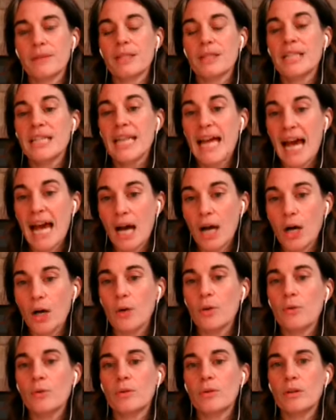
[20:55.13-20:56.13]

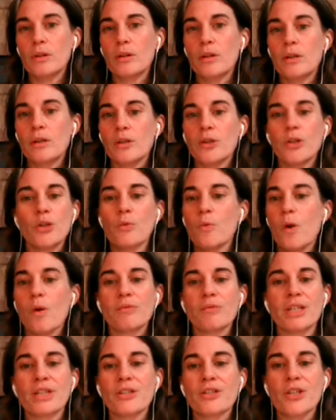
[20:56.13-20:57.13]
Now you
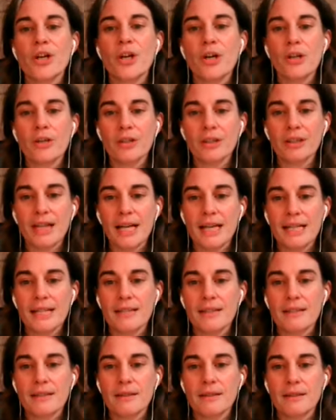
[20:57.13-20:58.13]
won't
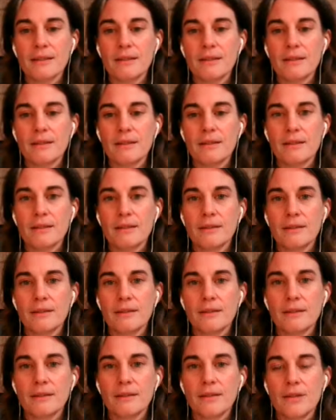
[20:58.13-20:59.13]
internalize.
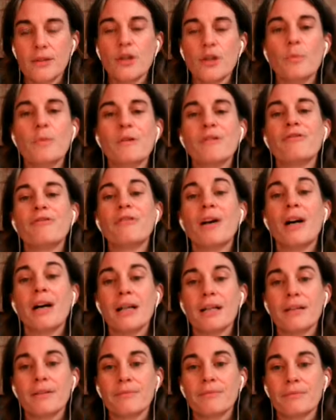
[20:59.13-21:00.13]
You'll be
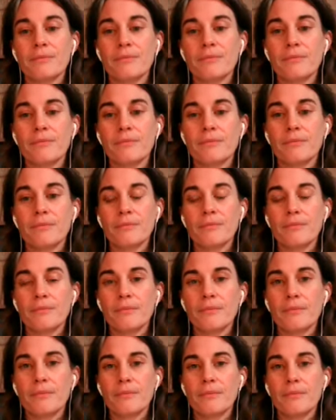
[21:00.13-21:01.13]
fine.
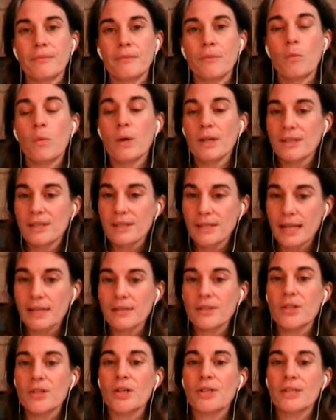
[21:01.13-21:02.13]
Once that
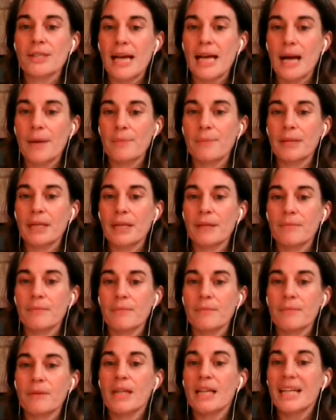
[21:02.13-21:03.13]
starts happening,
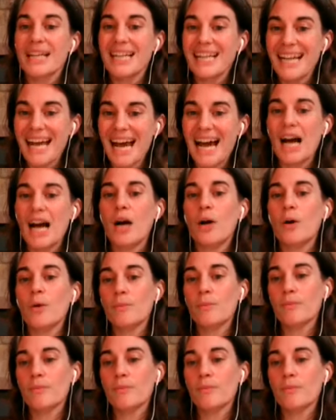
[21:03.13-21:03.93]
now,